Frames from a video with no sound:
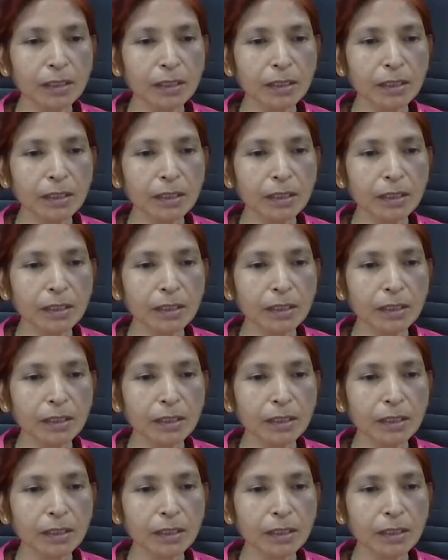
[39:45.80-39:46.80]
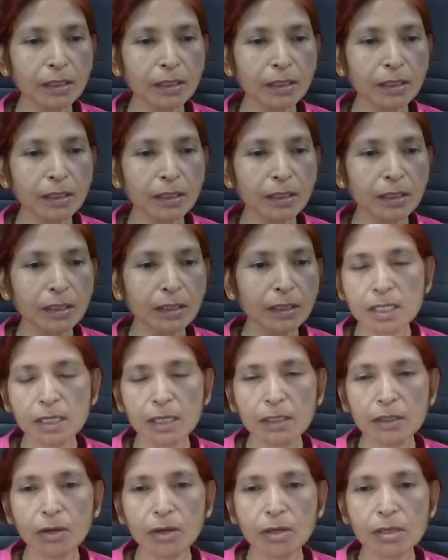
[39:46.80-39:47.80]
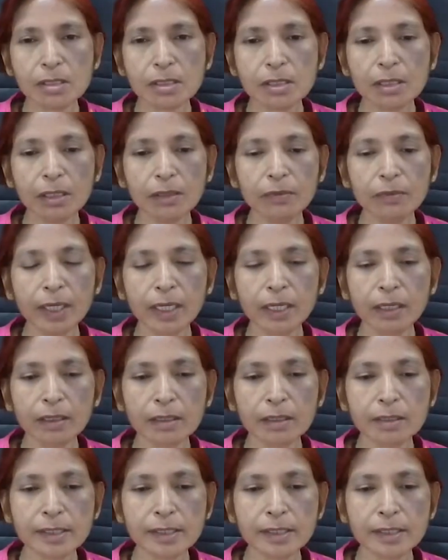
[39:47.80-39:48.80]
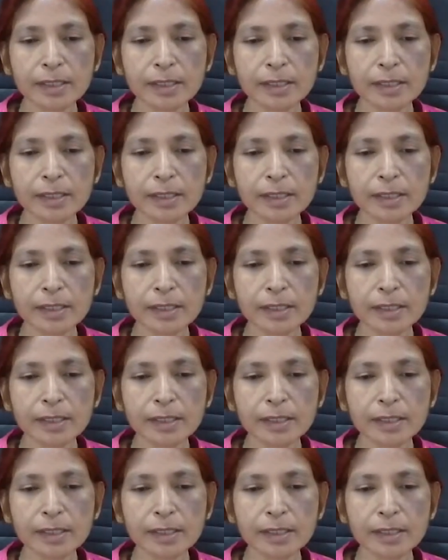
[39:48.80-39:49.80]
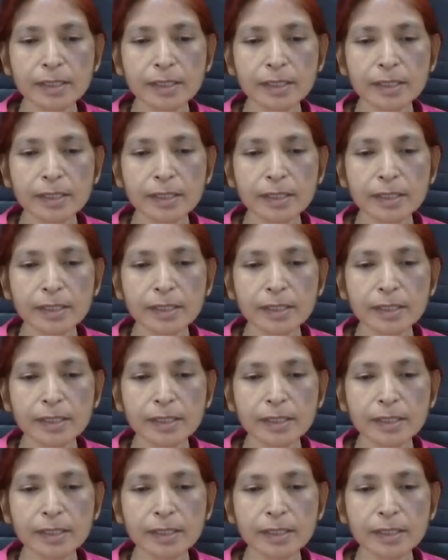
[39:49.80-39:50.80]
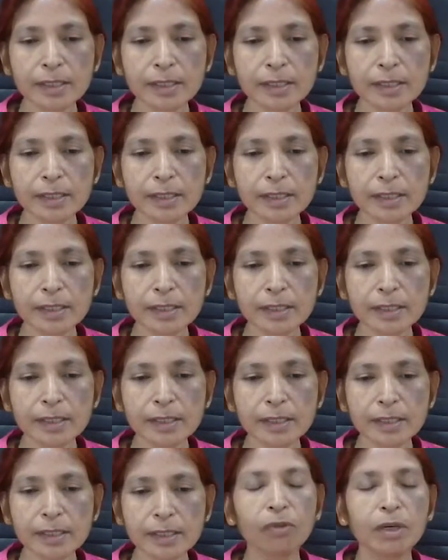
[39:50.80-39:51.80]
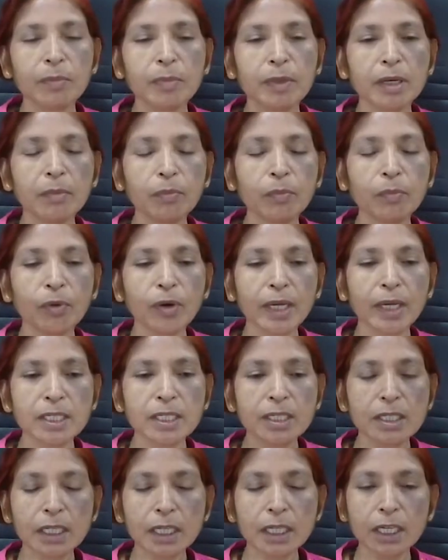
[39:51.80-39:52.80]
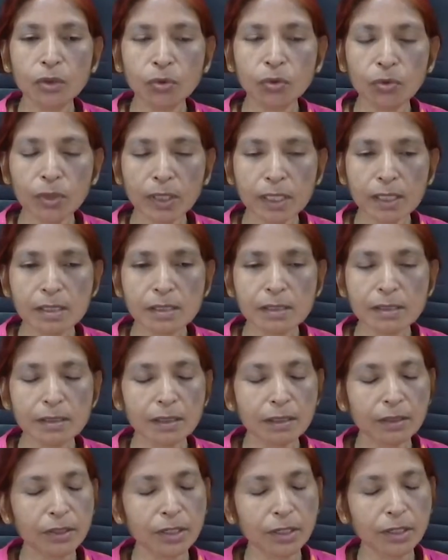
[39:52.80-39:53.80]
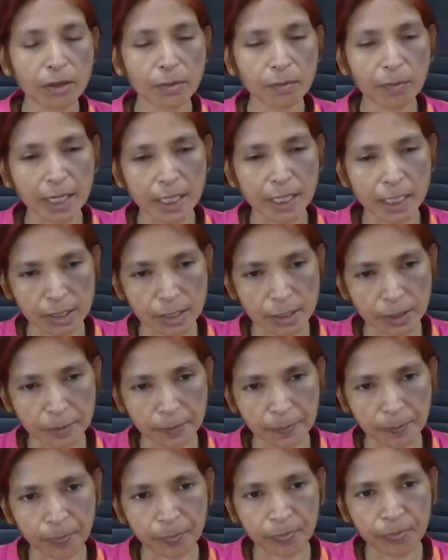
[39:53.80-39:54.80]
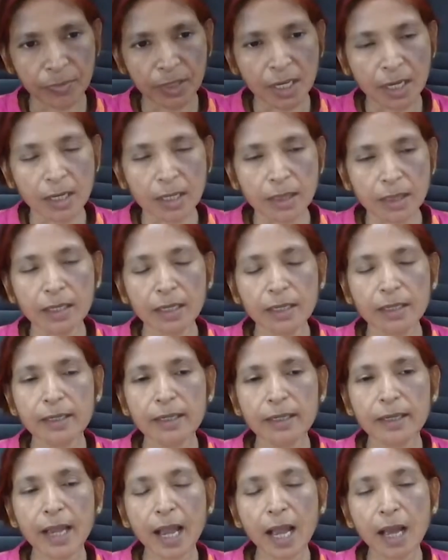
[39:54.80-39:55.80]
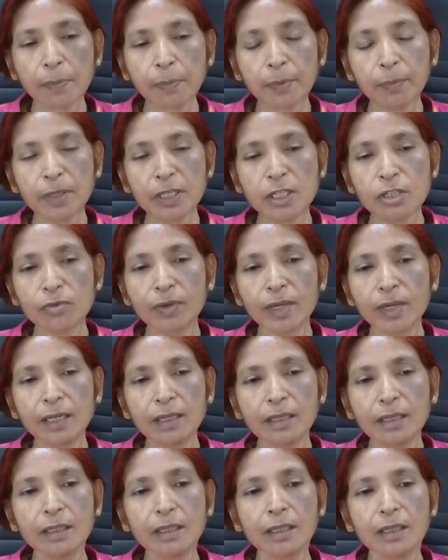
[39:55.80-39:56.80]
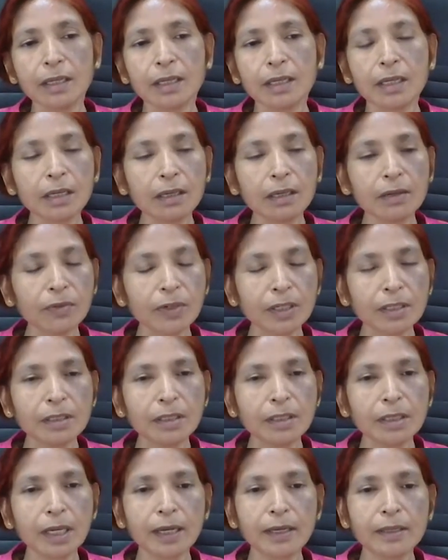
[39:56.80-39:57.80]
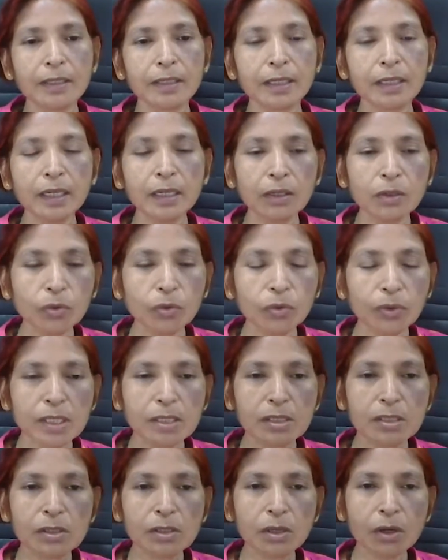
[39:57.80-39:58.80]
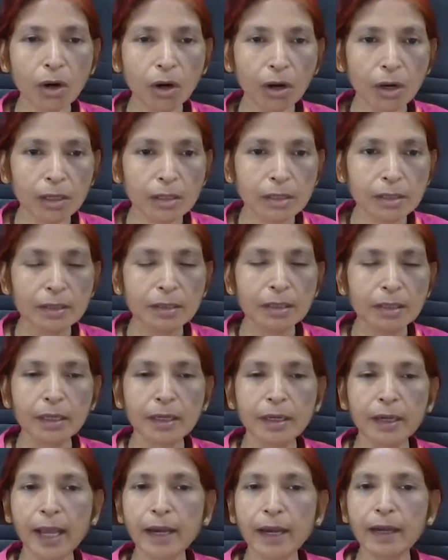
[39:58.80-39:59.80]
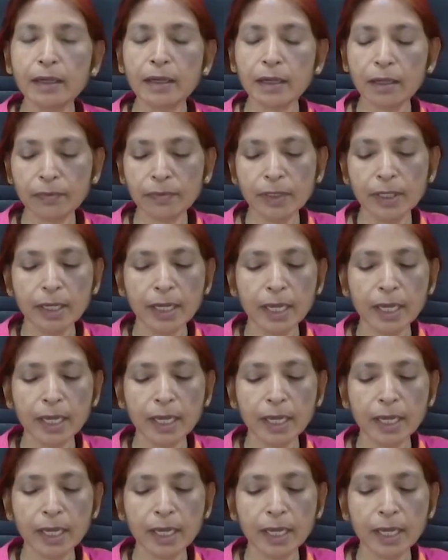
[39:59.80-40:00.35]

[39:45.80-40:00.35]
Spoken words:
and where private marginal cost curve intersects marginal social benefit, then equilibrium point E2 is determined. The gap between E1 and E2 is called negative